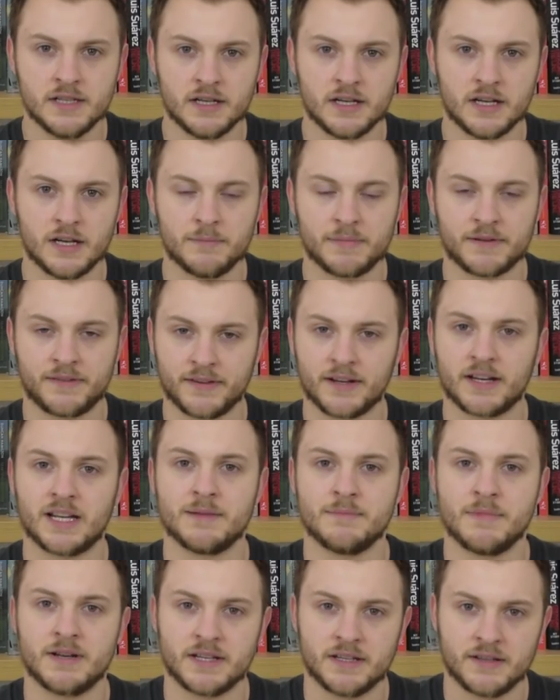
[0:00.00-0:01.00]

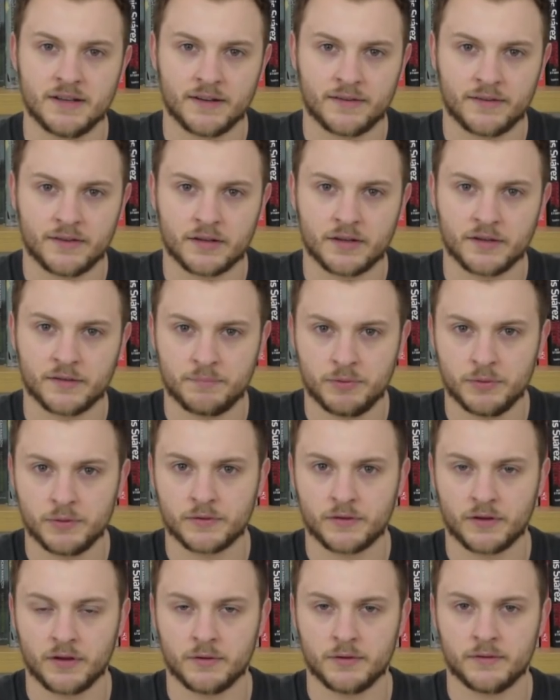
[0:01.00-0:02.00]
particularly Man United, because
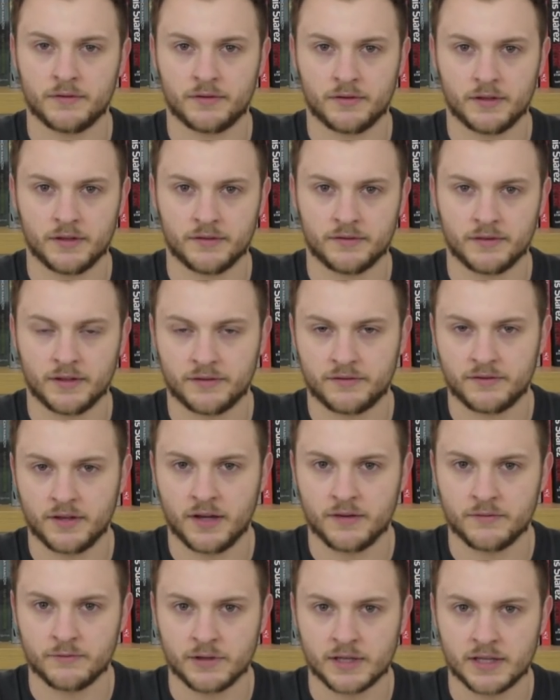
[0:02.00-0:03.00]
Porto is
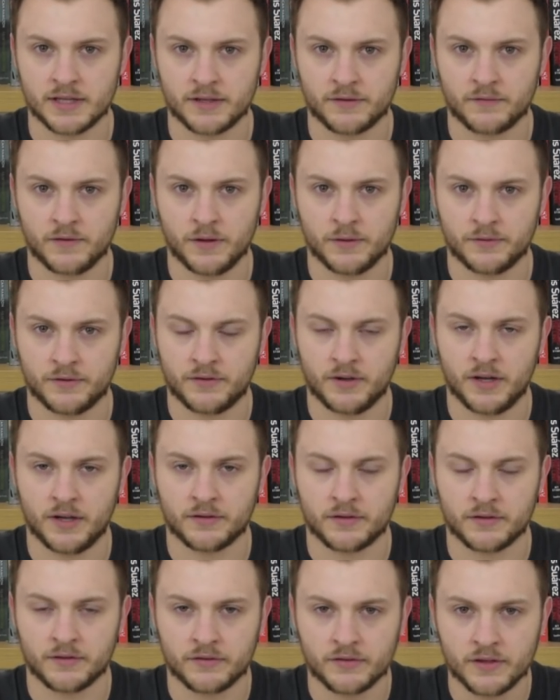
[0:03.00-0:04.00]
done really as far as the tie
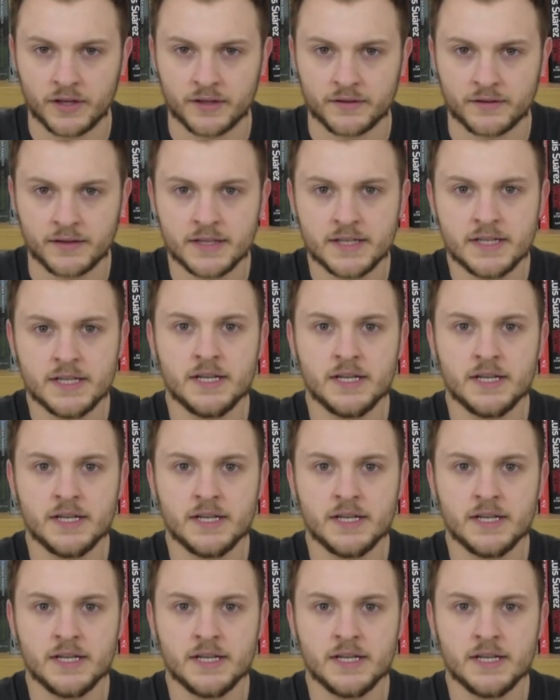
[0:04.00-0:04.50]
is concerned.